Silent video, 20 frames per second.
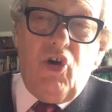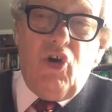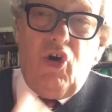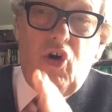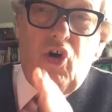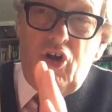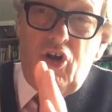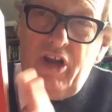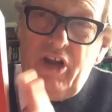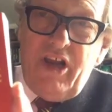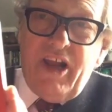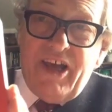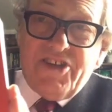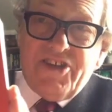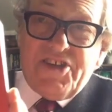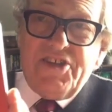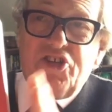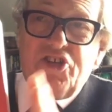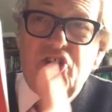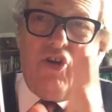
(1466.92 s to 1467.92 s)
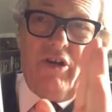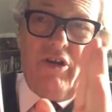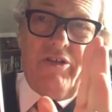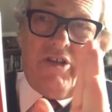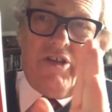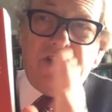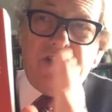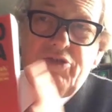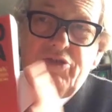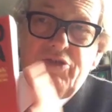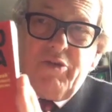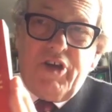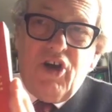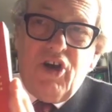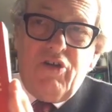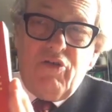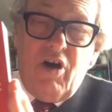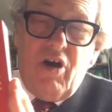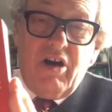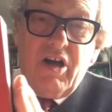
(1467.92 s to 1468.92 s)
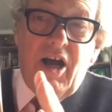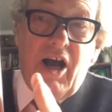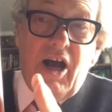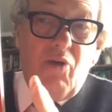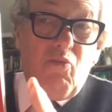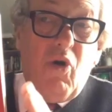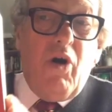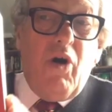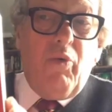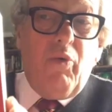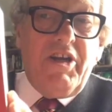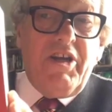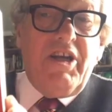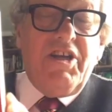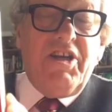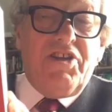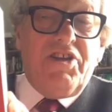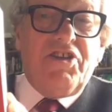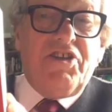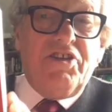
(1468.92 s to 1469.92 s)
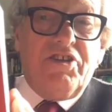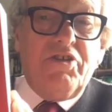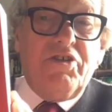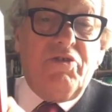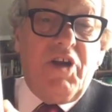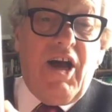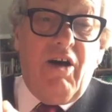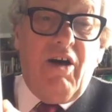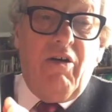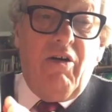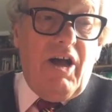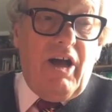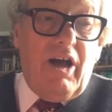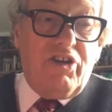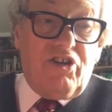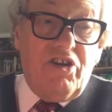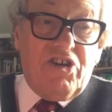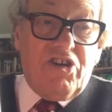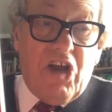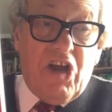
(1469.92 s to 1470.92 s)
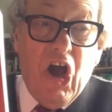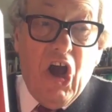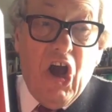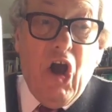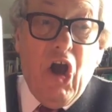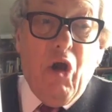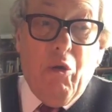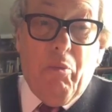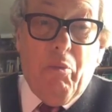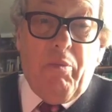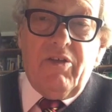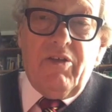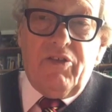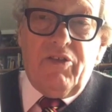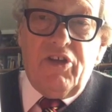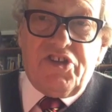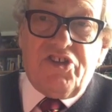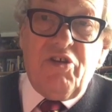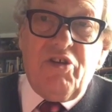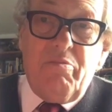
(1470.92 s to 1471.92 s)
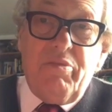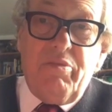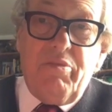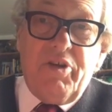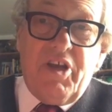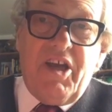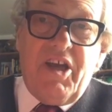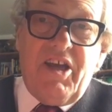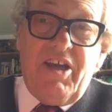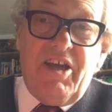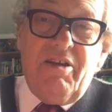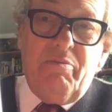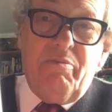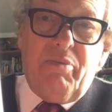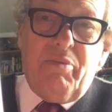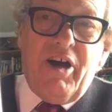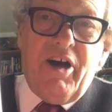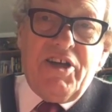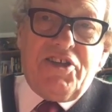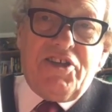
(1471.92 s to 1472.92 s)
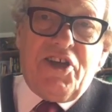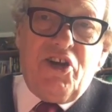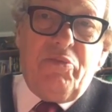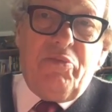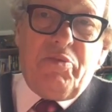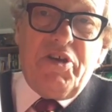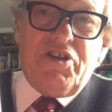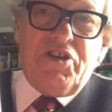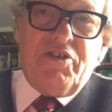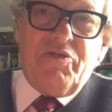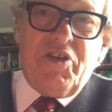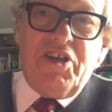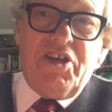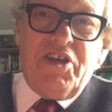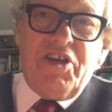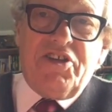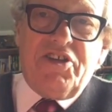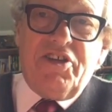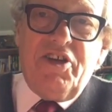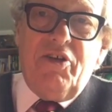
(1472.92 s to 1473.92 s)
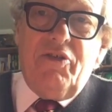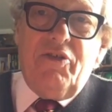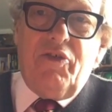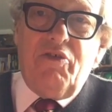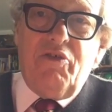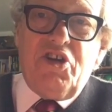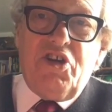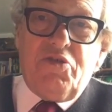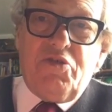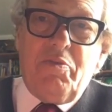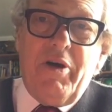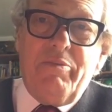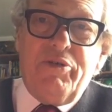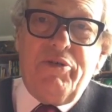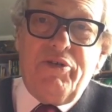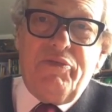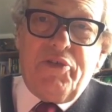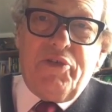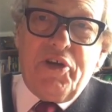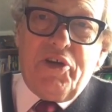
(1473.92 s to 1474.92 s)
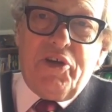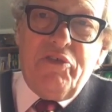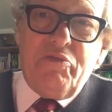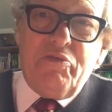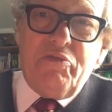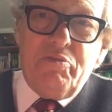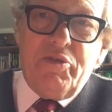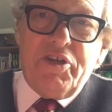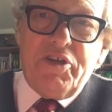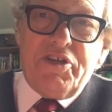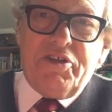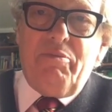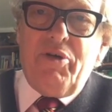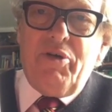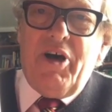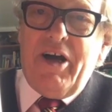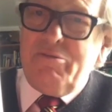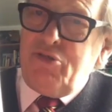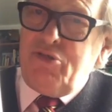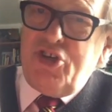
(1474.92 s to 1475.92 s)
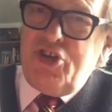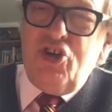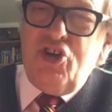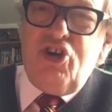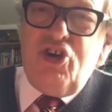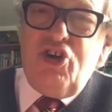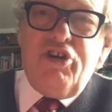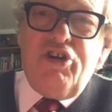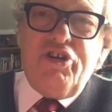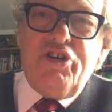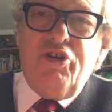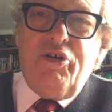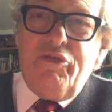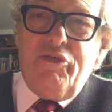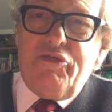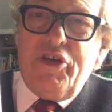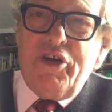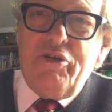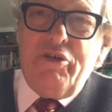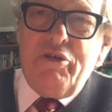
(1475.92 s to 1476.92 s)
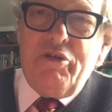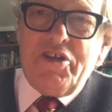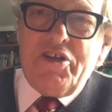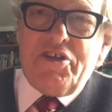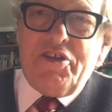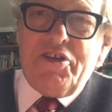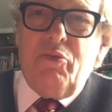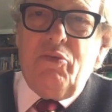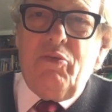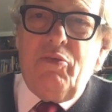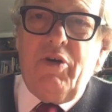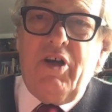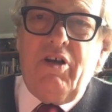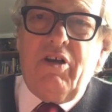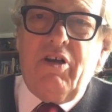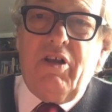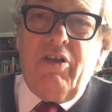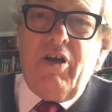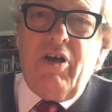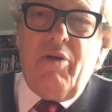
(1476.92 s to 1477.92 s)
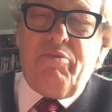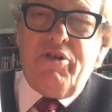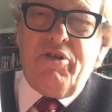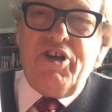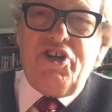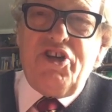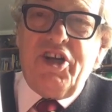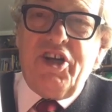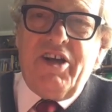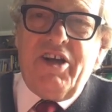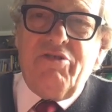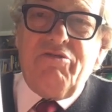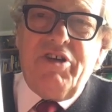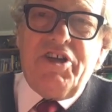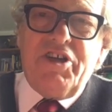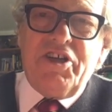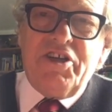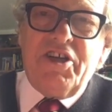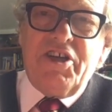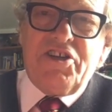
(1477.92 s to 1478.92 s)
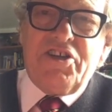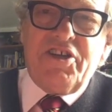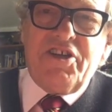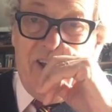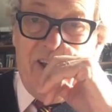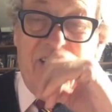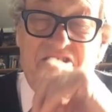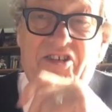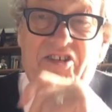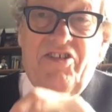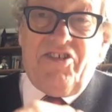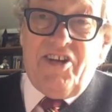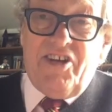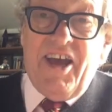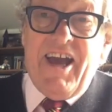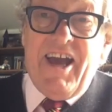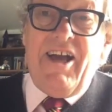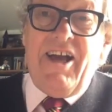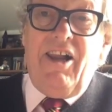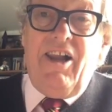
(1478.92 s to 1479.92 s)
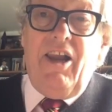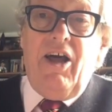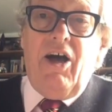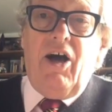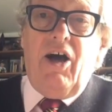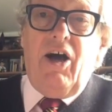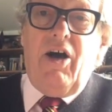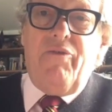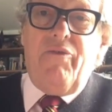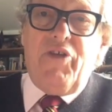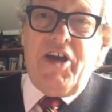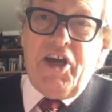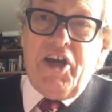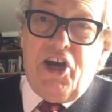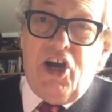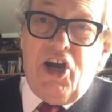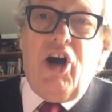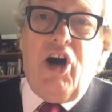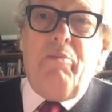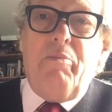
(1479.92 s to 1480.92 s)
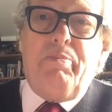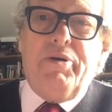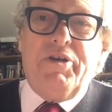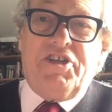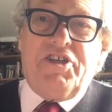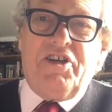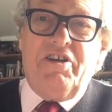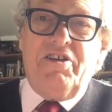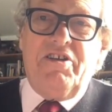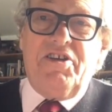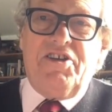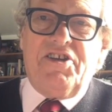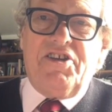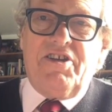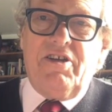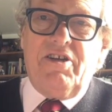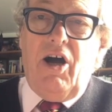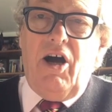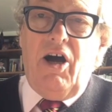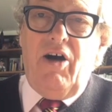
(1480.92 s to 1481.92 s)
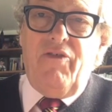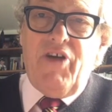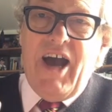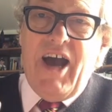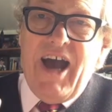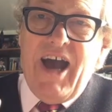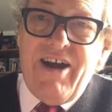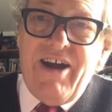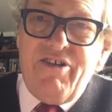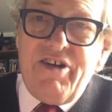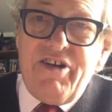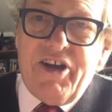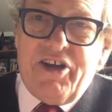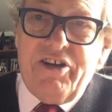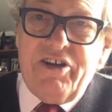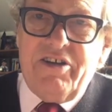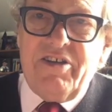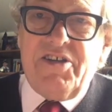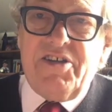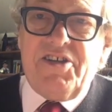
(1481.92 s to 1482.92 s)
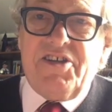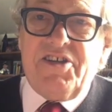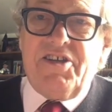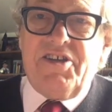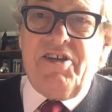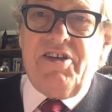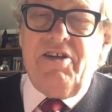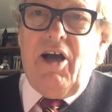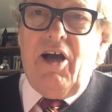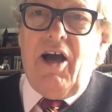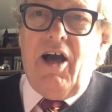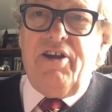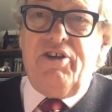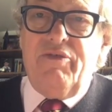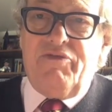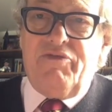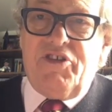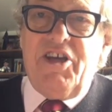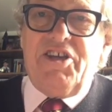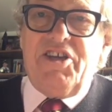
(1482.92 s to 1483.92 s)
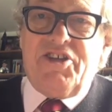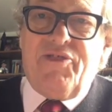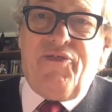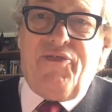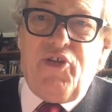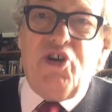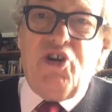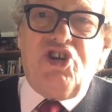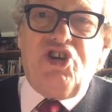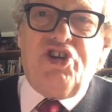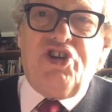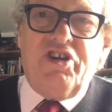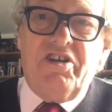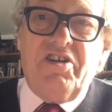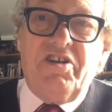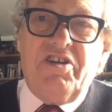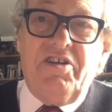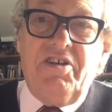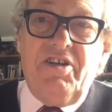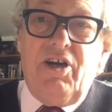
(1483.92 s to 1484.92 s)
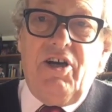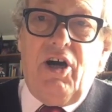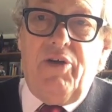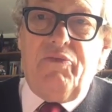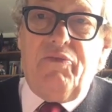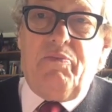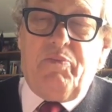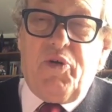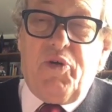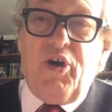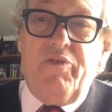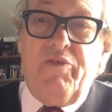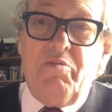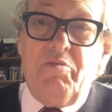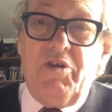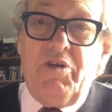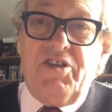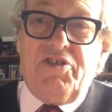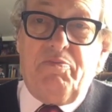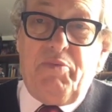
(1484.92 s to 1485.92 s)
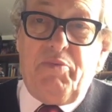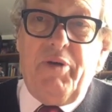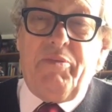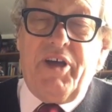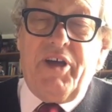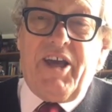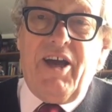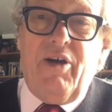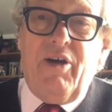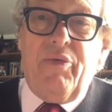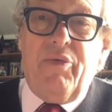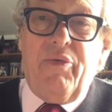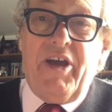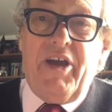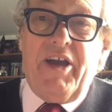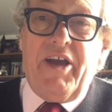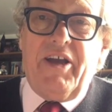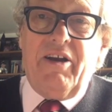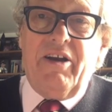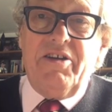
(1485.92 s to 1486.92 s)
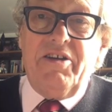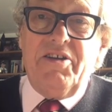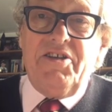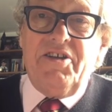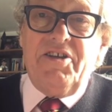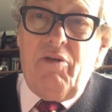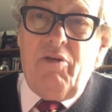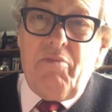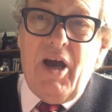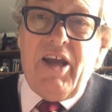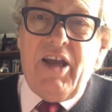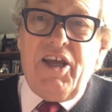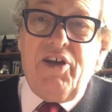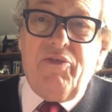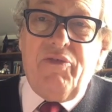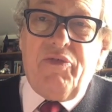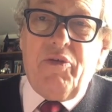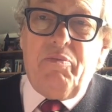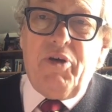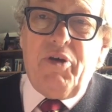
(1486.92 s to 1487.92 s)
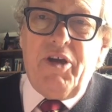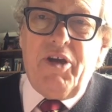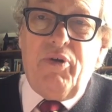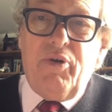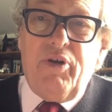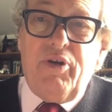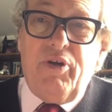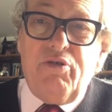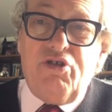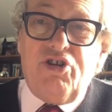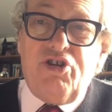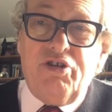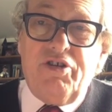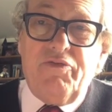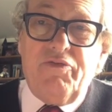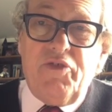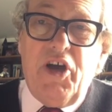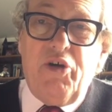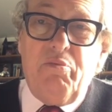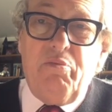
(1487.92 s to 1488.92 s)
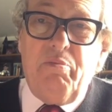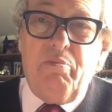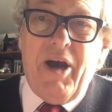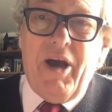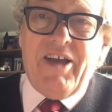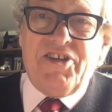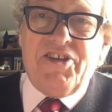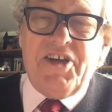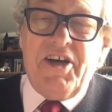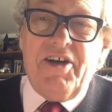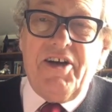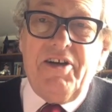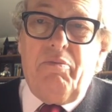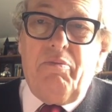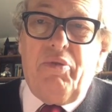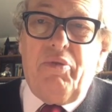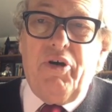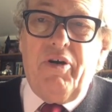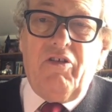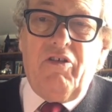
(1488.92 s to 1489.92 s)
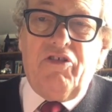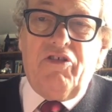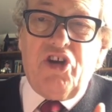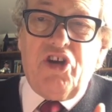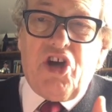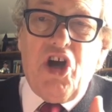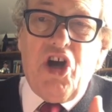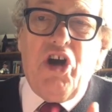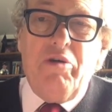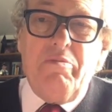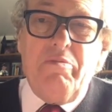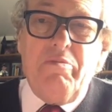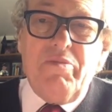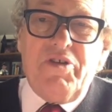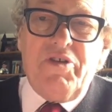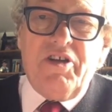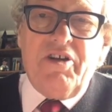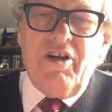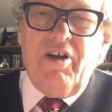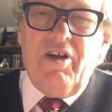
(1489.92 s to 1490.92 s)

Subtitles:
all the lessons, all the things we got wrong and what we need to do now. I just hope that somebody buys copies of this for each member of the government. But I'm sure your viewers will appreciate reading this as a tale of incompetence, of arrogance, and of dysfunction of government, Public Health England, and many of the people who should have known better, but succumbed